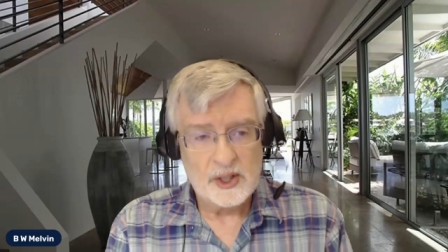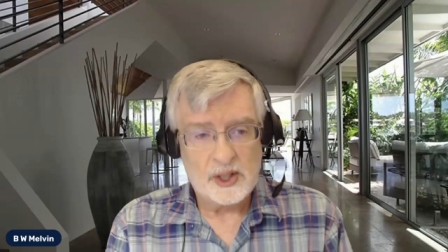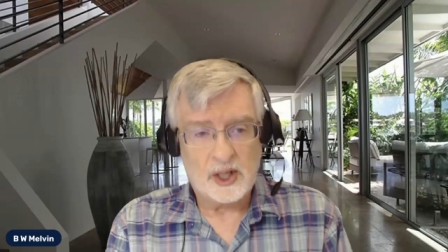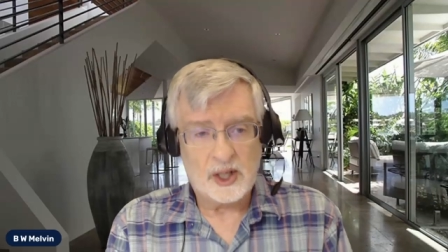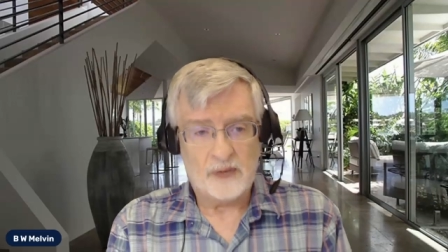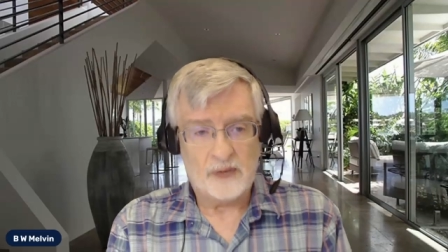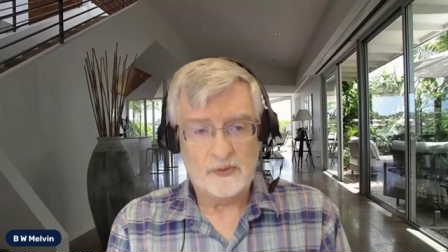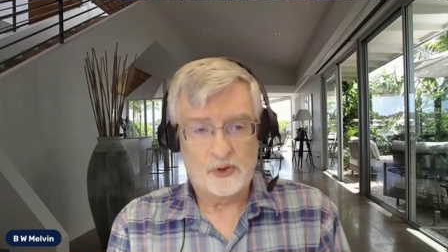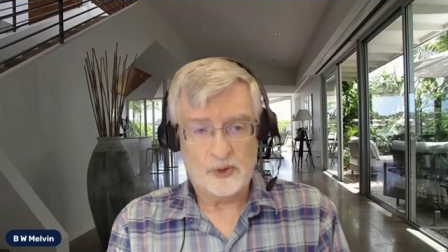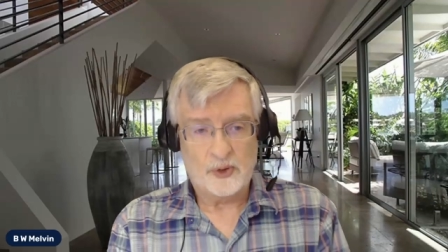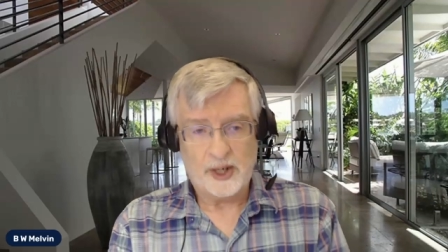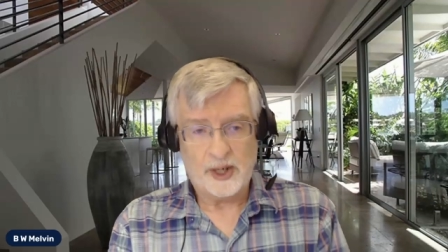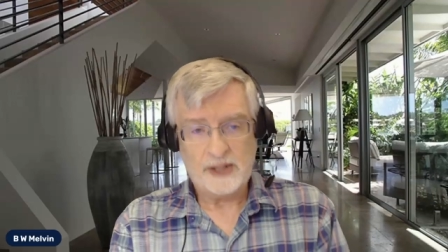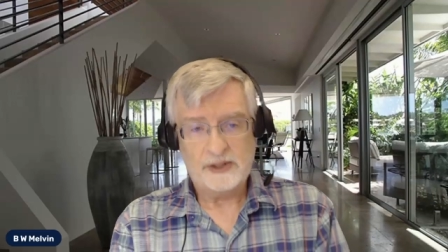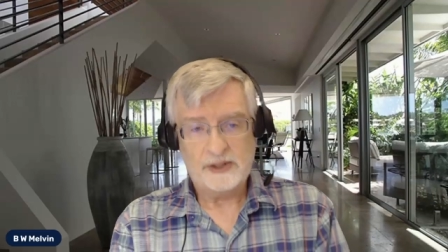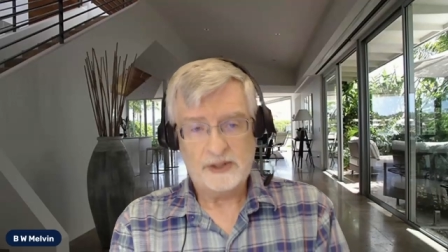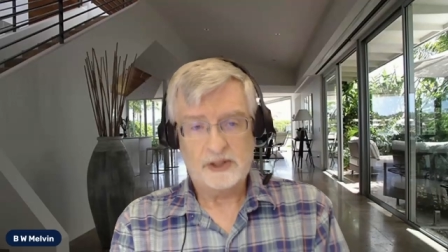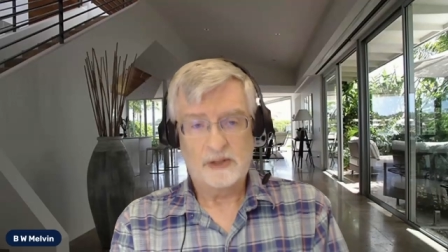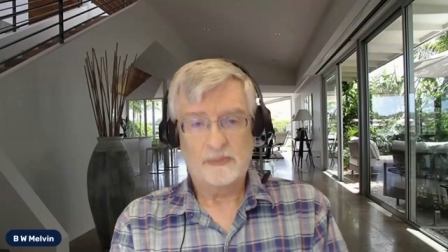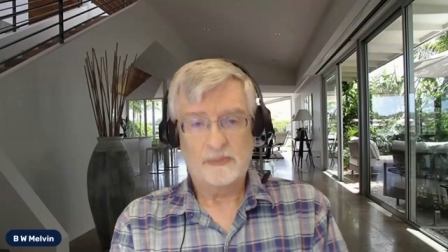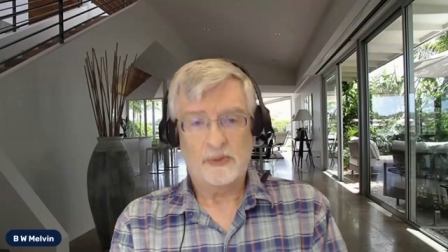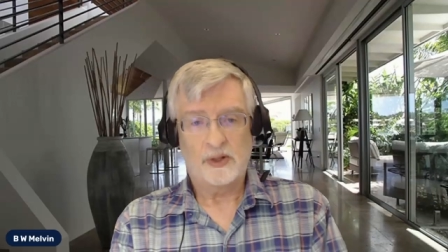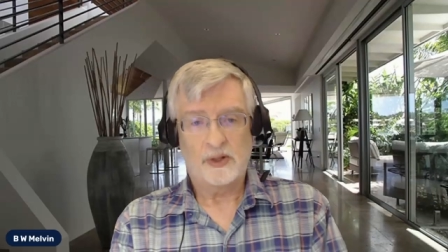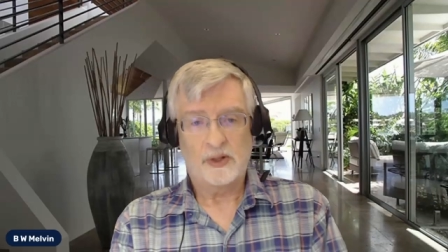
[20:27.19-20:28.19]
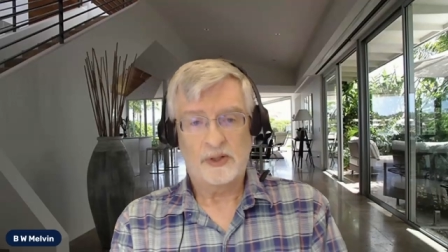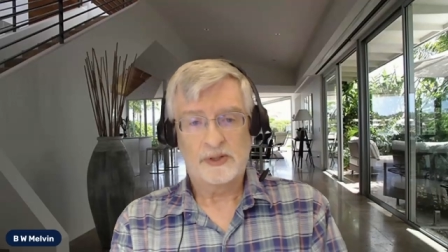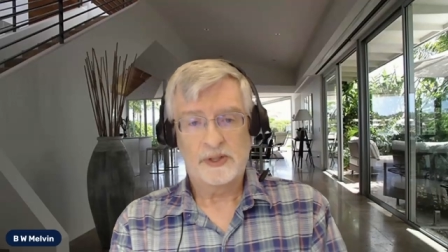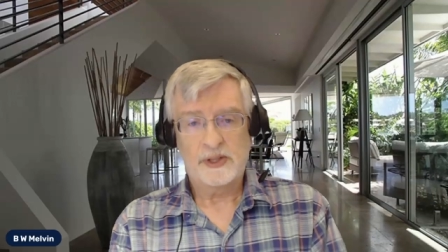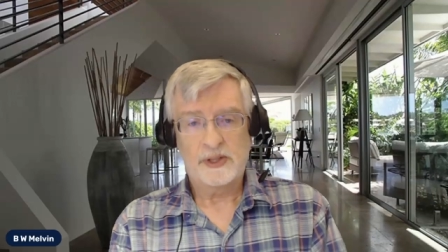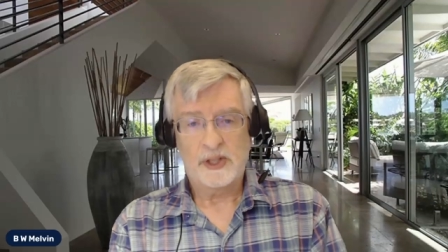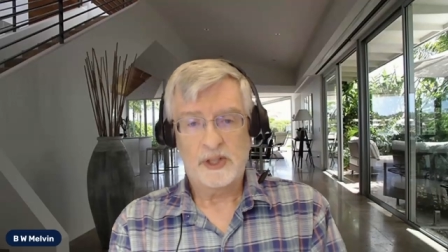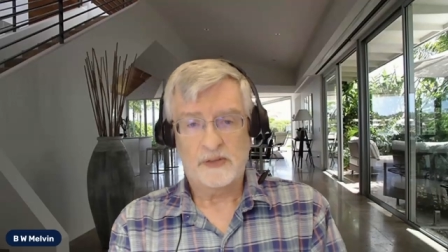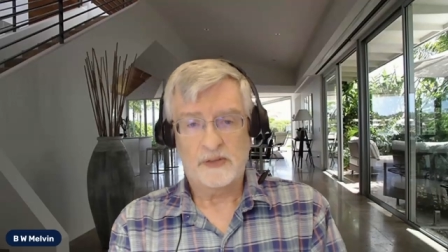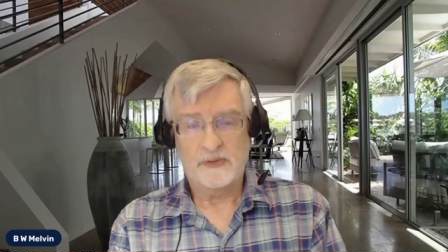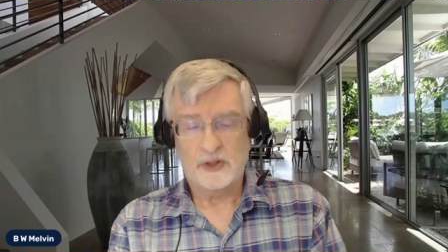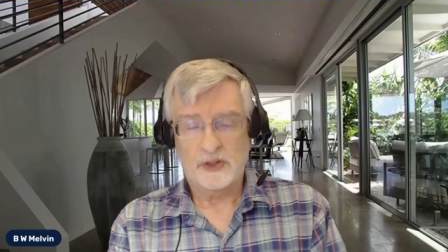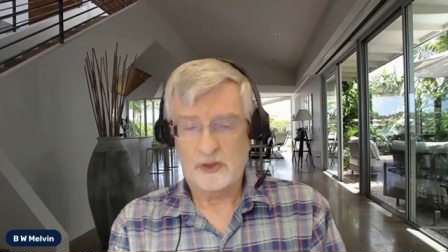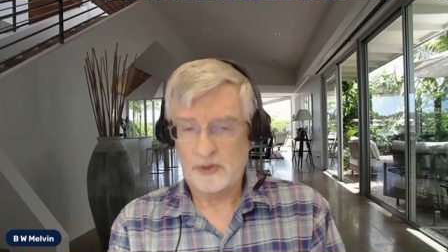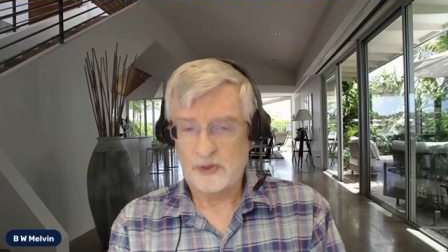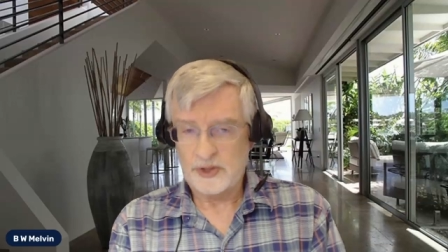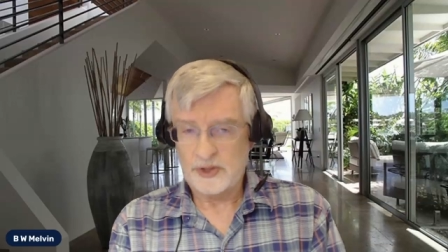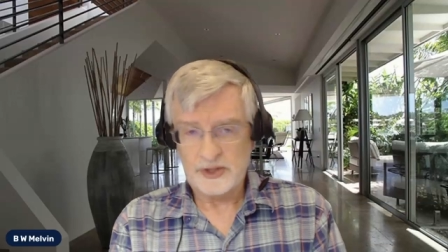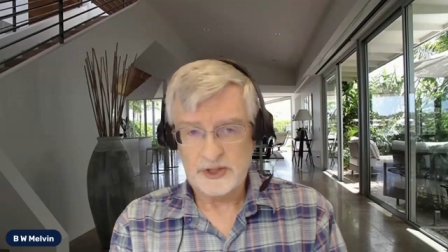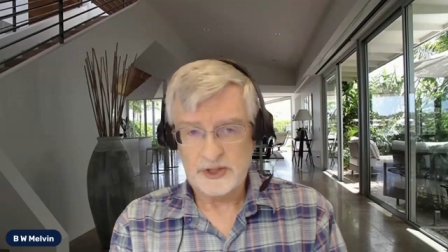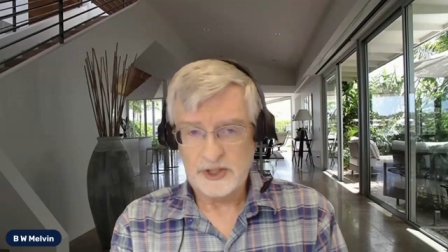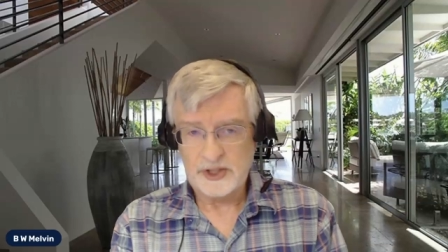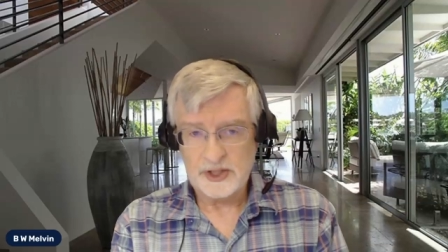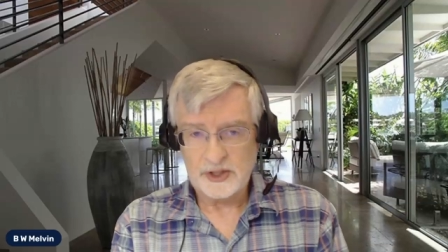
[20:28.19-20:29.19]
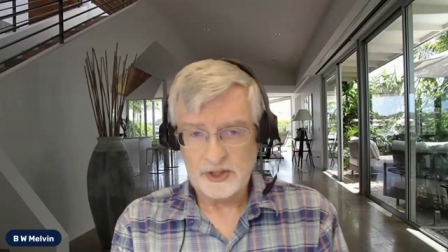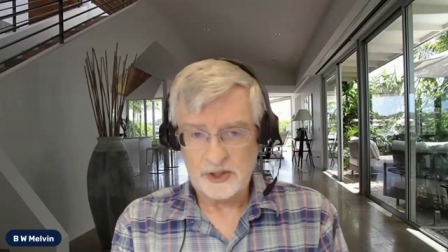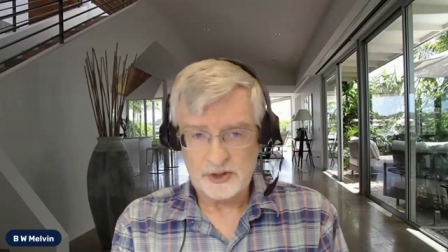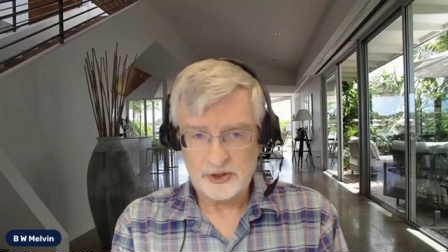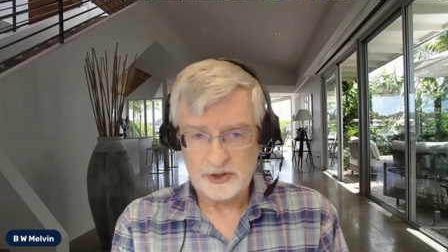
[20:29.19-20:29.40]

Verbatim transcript: of grace and mercy of the Christian or